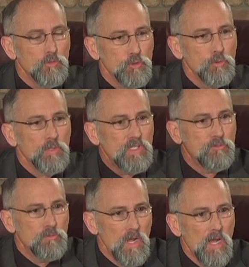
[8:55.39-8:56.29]
to
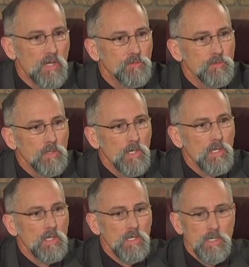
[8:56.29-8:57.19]
invest
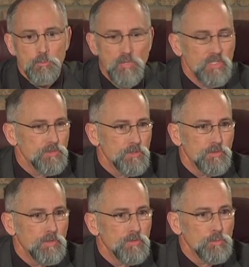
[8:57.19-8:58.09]
in
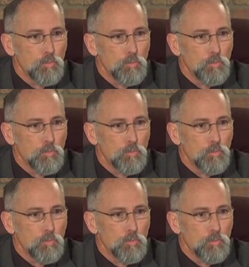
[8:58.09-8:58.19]
businesses